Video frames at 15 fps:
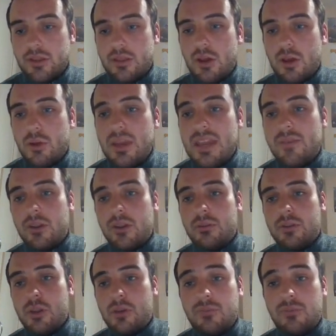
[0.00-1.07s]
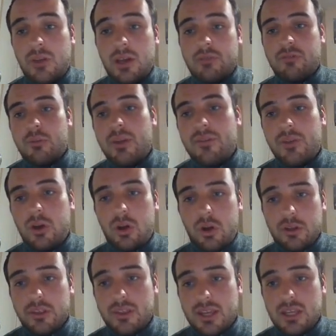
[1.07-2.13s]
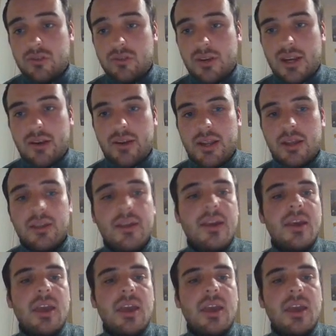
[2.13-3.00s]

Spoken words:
So even you can fly through even a hot danger area